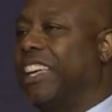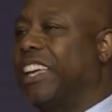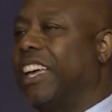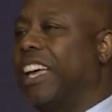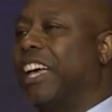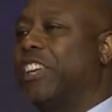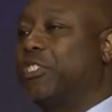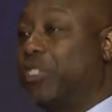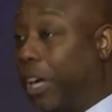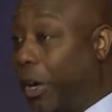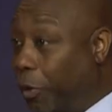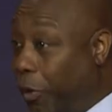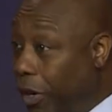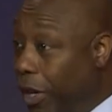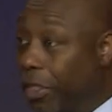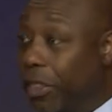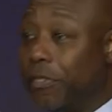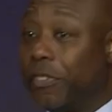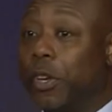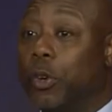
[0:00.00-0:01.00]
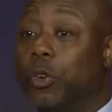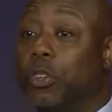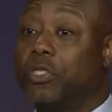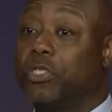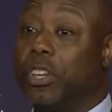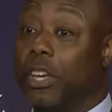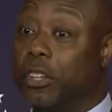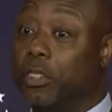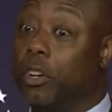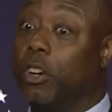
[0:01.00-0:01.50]
And so I went on The View and
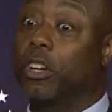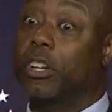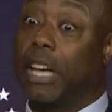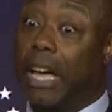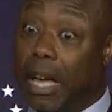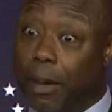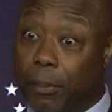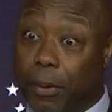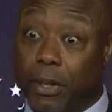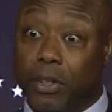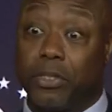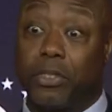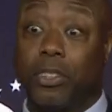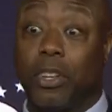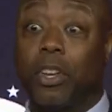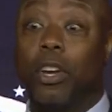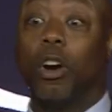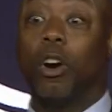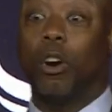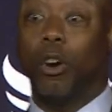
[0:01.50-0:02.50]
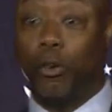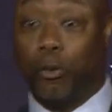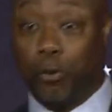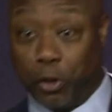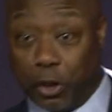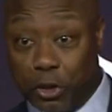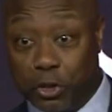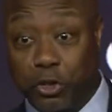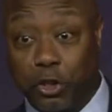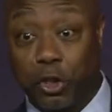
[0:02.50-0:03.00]
said, your comments are
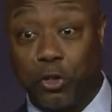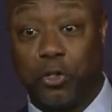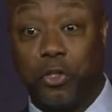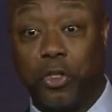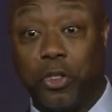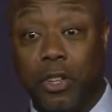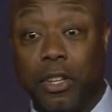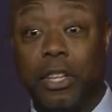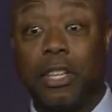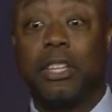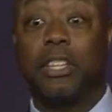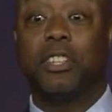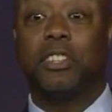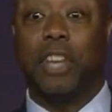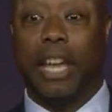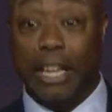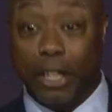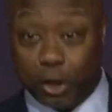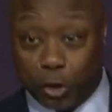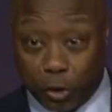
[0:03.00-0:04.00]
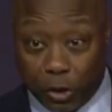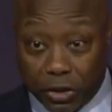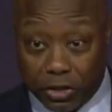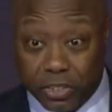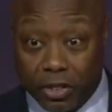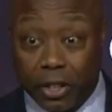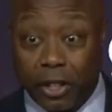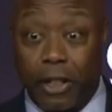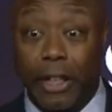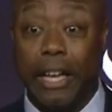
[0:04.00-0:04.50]
offensive, dangerous,
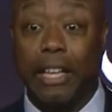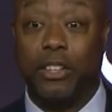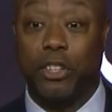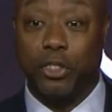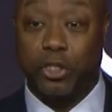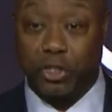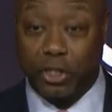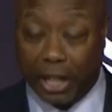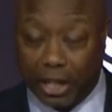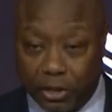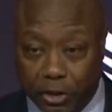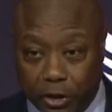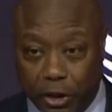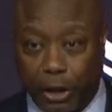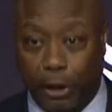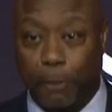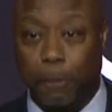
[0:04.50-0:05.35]
and disgusting.